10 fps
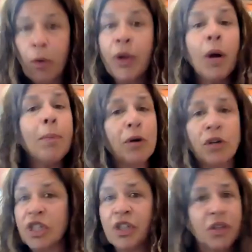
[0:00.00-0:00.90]
Well, we don't
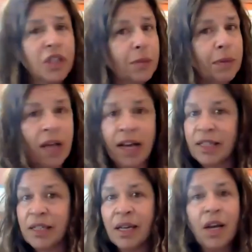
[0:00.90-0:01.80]
purchase our
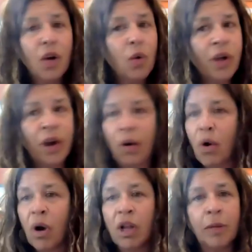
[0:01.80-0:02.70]
supplies. We are
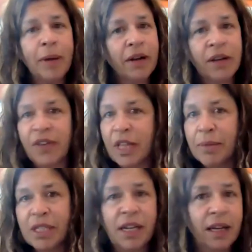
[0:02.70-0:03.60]
all about giving
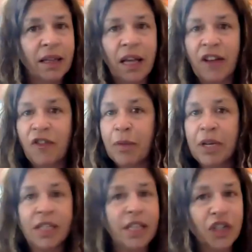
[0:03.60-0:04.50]
them a second life
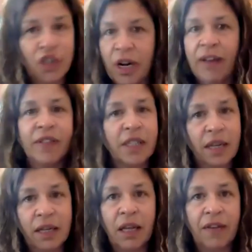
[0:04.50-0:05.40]
because they should have a
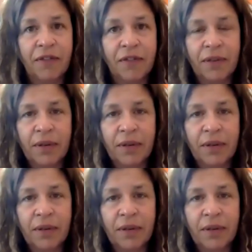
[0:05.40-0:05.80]
second life